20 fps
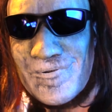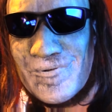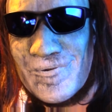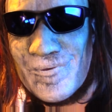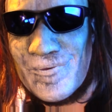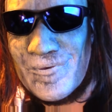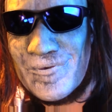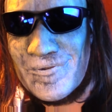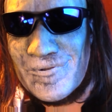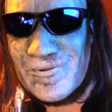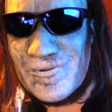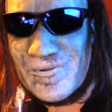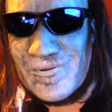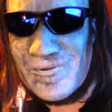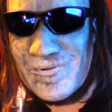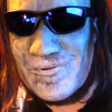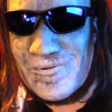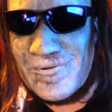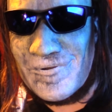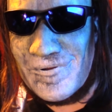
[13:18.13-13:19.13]
to
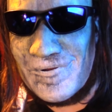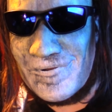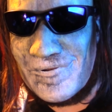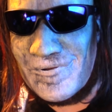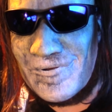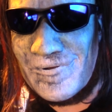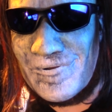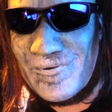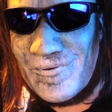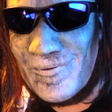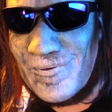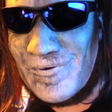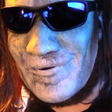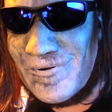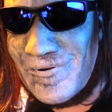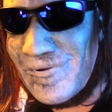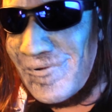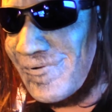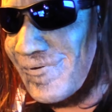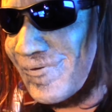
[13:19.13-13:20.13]
really take in what
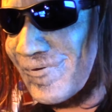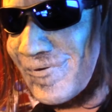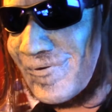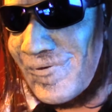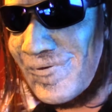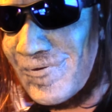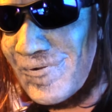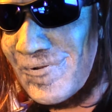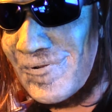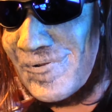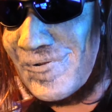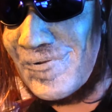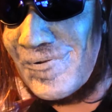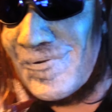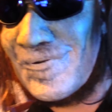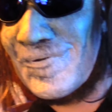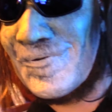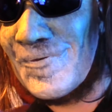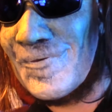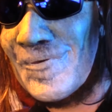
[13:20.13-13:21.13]
I had just
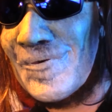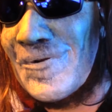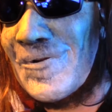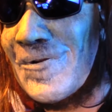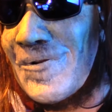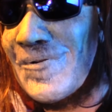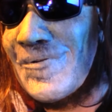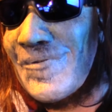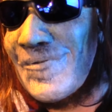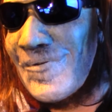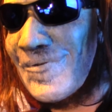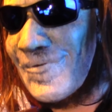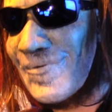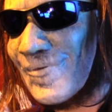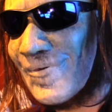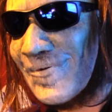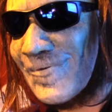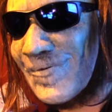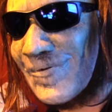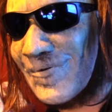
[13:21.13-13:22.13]
seen, what I had just
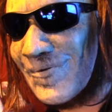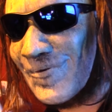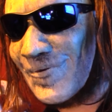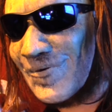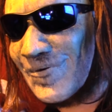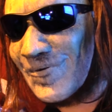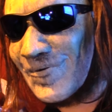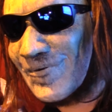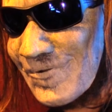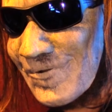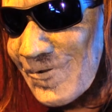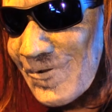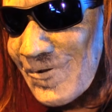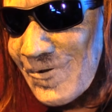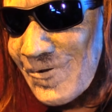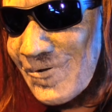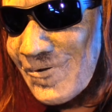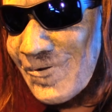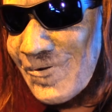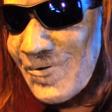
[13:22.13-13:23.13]
driven through. And
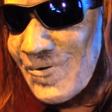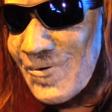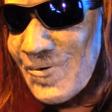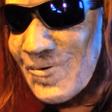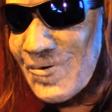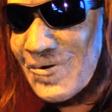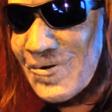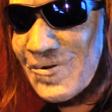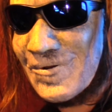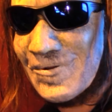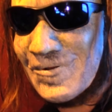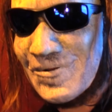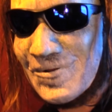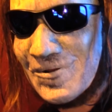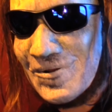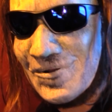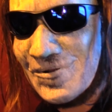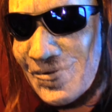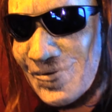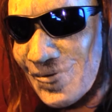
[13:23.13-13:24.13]
although I
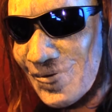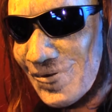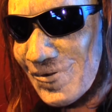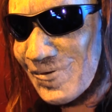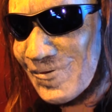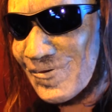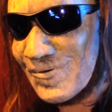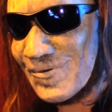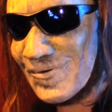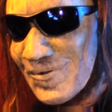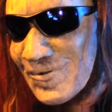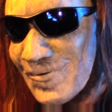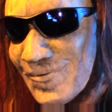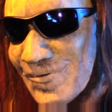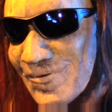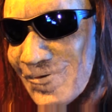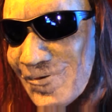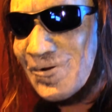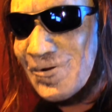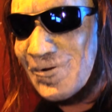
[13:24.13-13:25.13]
hate road
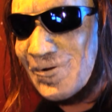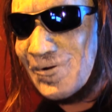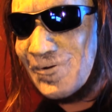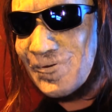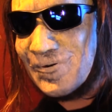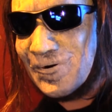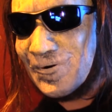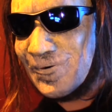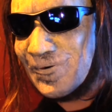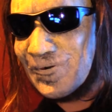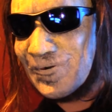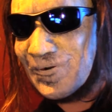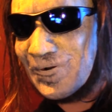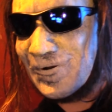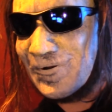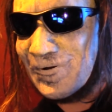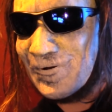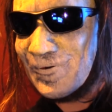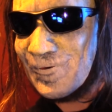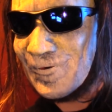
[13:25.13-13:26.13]
trips, and I've always
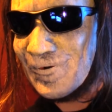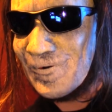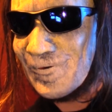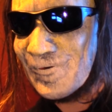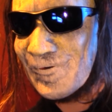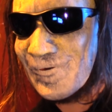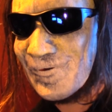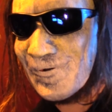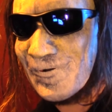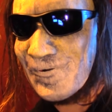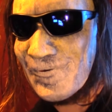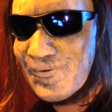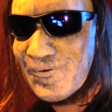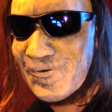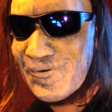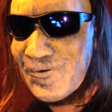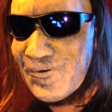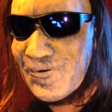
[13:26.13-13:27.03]
hated road trips,